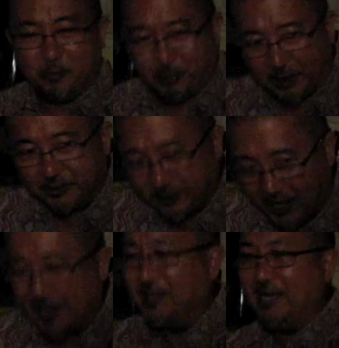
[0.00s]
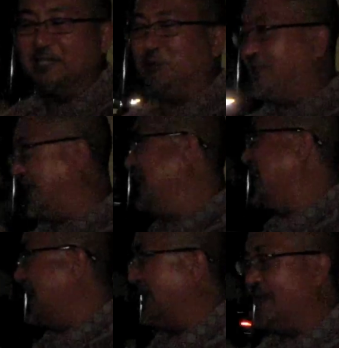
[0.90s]
But the AINA is
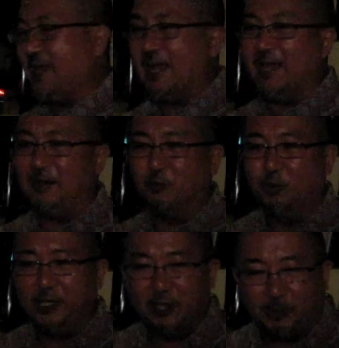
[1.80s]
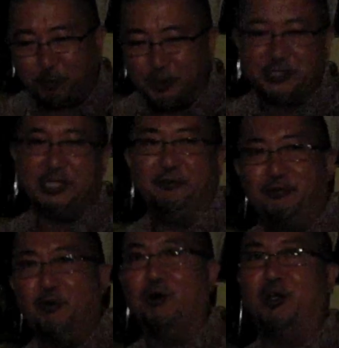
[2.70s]
resilient, and we are pushing
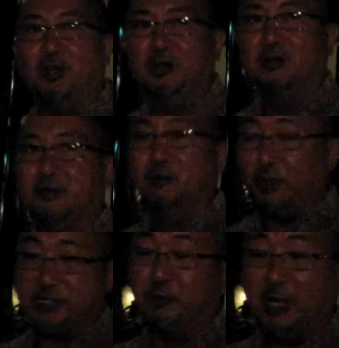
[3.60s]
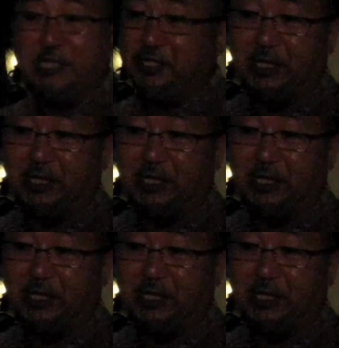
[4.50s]
for restoration.